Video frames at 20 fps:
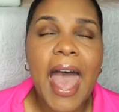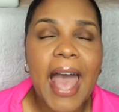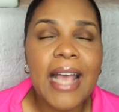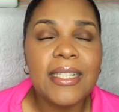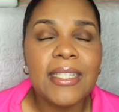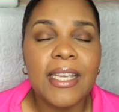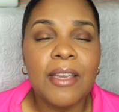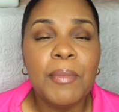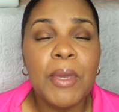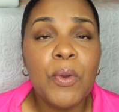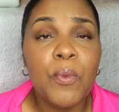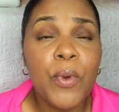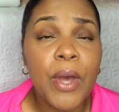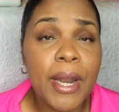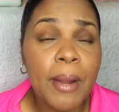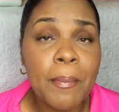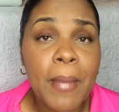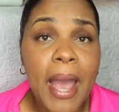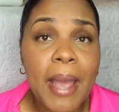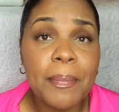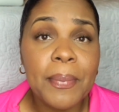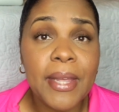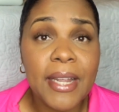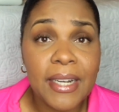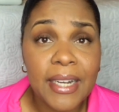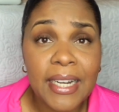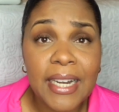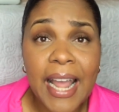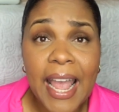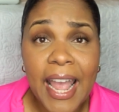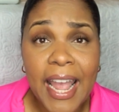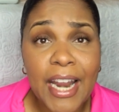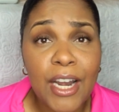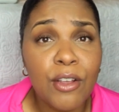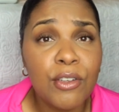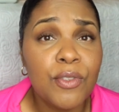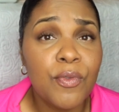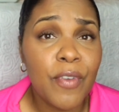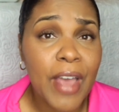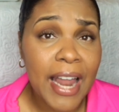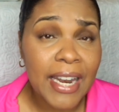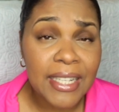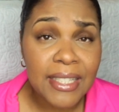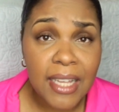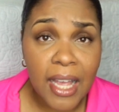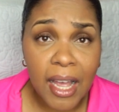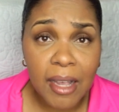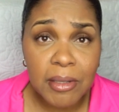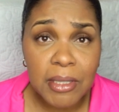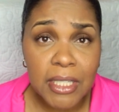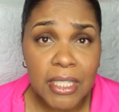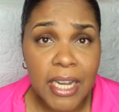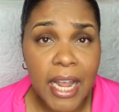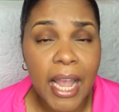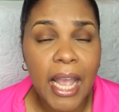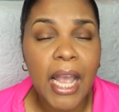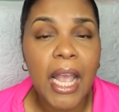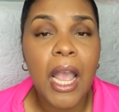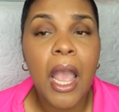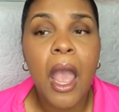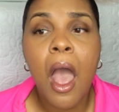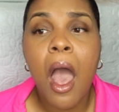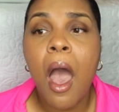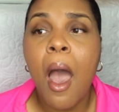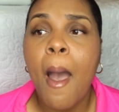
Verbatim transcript: asking me what am I putting in Halo's Valentine's Day